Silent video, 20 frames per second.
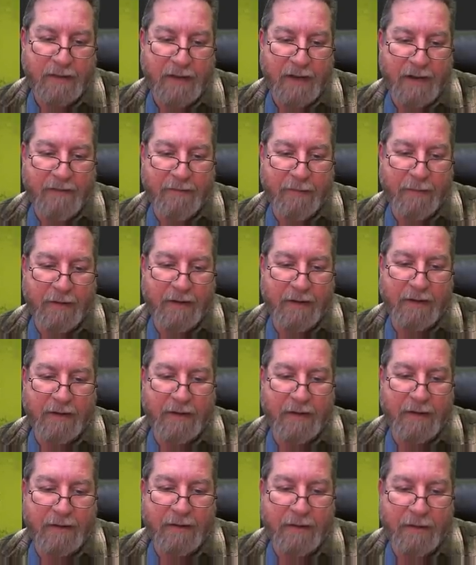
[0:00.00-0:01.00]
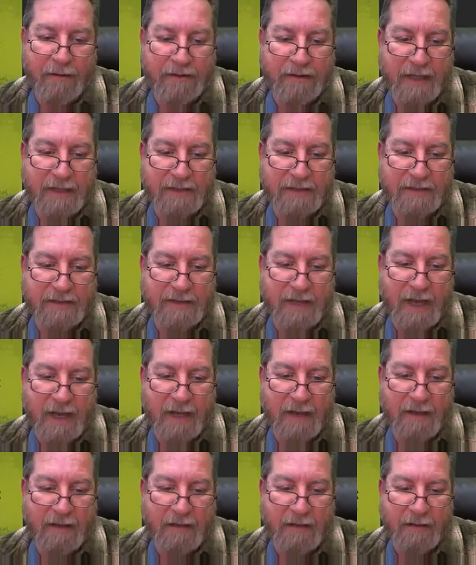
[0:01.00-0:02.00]
everyone already knows that
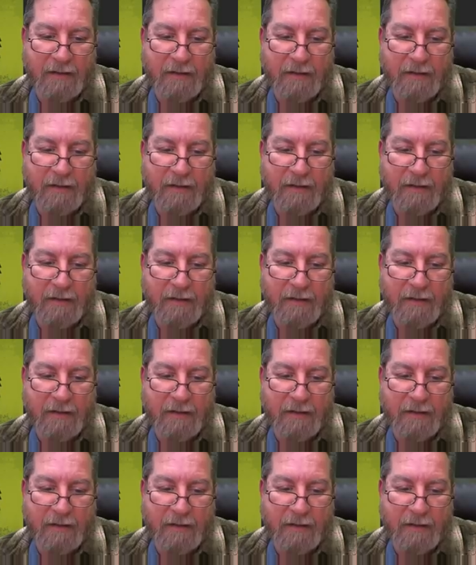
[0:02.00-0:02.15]
style